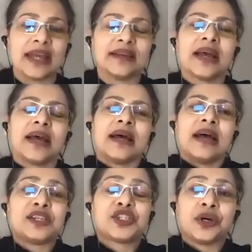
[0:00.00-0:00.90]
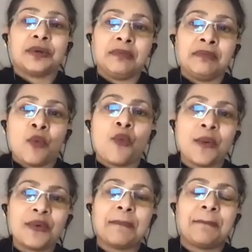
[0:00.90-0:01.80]
funny. And so what
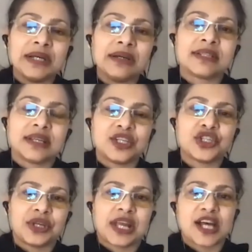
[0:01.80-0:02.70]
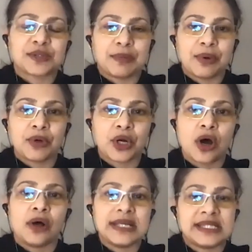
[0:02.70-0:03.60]
we built into the Casper
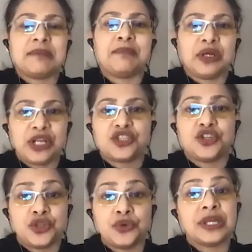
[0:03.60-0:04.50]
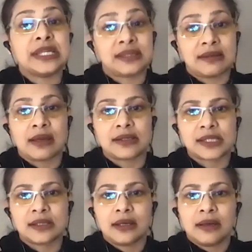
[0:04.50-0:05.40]
protocol is it's the hard. ability to do these
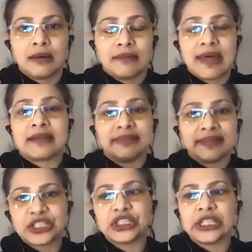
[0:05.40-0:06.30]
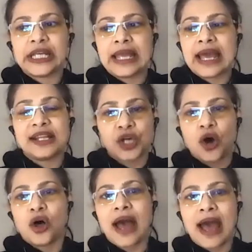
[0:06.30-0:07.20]
things. Like literally, and it
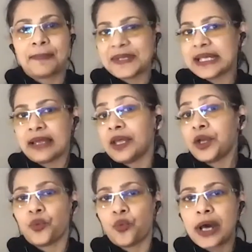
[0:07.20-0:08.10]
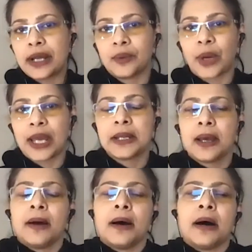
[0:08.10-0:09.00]
all happens at layer one, right?
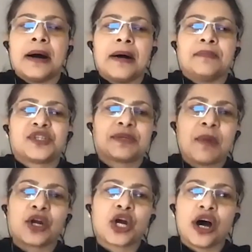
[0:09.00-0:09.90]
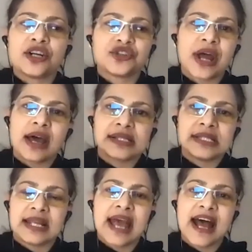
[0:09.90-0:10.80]
Um, smart contracts
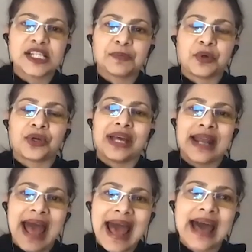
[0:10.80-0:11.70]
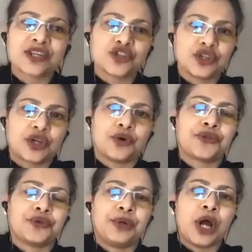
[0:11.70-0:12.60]
in Casper can actually go
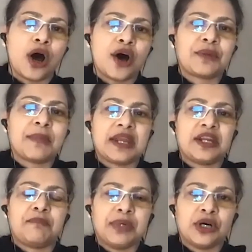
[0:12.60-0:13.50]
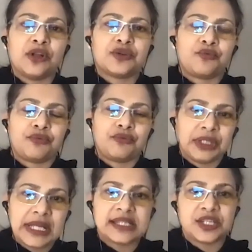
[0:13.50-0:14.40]
through an automated build,
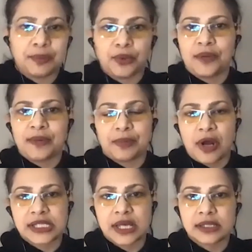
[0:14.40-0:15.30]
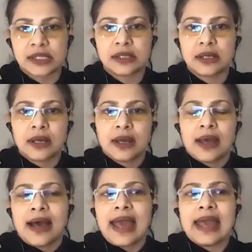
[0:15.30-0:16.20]
release, deployment process.
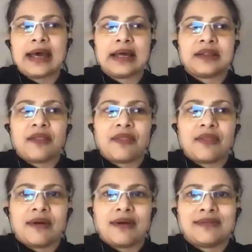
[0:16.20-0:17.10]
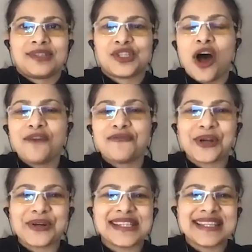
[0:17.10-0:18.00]
And software
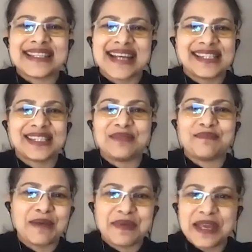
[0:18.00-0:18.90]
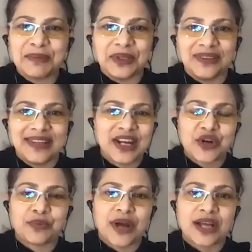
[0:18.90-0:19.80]
isn't tested by people in
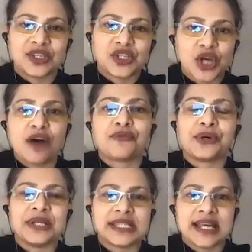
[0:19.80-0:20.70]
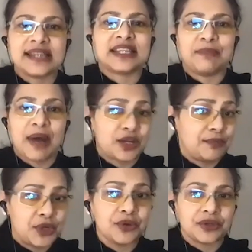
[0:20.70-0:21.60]
enterprise, software is tested by
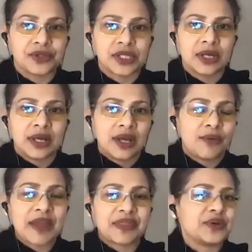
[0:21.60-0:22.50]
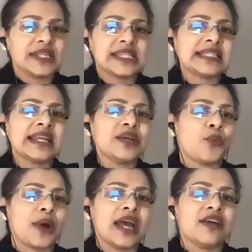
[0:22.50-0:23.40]
computers, right? There isn't any
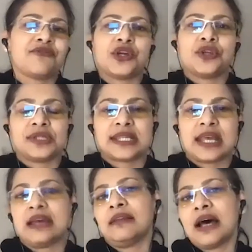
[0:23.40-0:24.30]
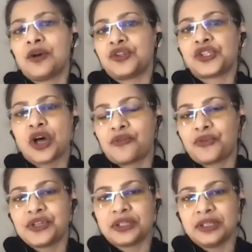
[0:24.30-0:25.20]
way for you to scale out your software
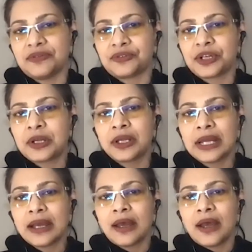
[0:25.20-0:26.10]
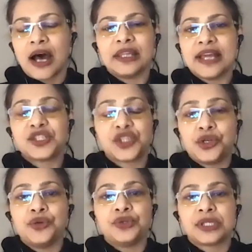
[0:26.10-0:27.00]
delivery unless you
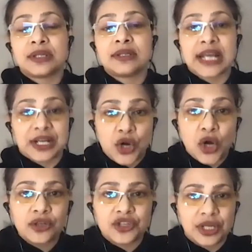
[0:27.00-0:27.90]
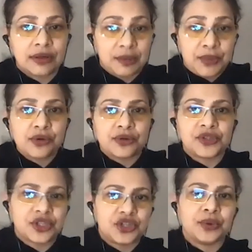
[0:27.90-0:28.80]
use technology, computers
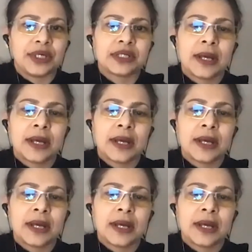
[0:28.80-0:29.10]
to do it.